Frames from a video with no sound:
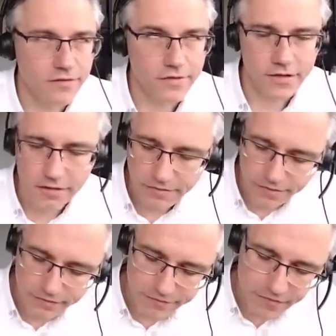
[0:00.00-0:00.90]
I think only
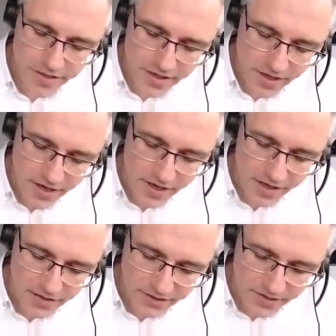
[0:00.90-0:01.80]
3,
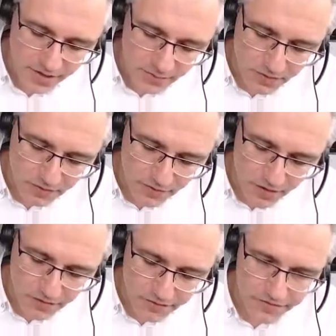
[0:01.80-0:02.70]
and there's going to be
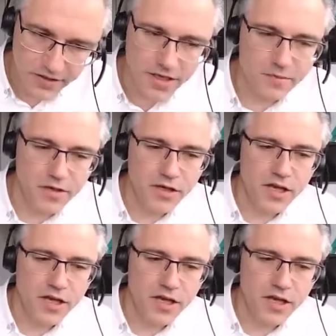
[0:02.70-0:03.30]
5 of them.